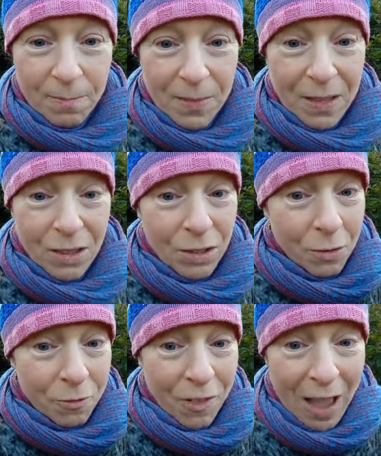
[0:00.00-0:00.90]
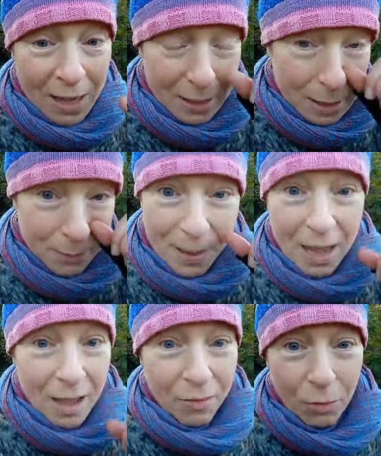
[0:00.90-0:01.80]
And this is a vastly
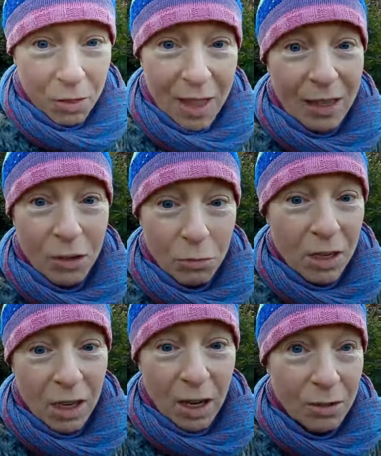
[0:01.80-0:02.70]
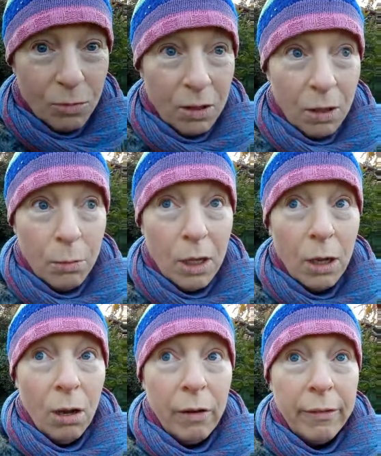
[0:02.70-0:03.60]
powerful thing to realise when you think, oh my
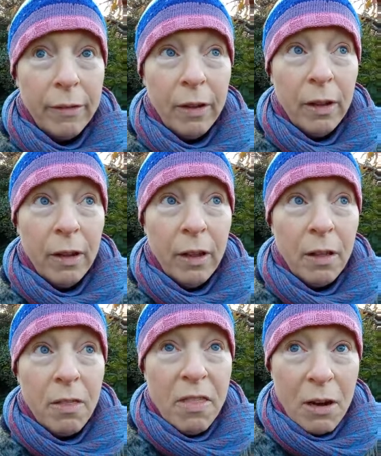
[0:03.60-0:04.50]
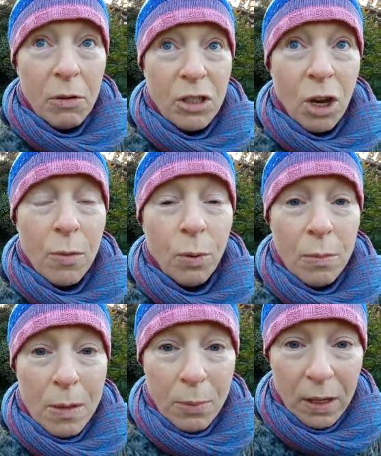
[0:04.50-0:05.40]
God, there is no point
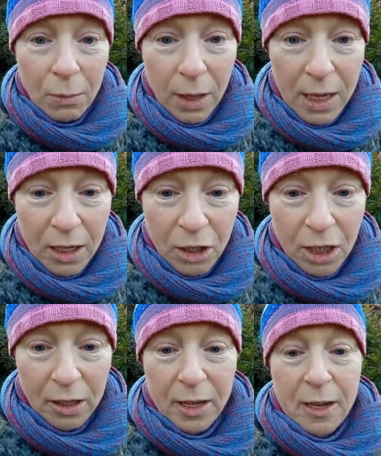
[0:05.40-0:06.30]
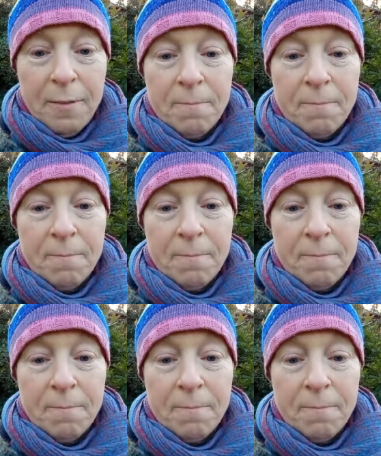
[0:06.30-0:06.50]
in me putting my energy in there.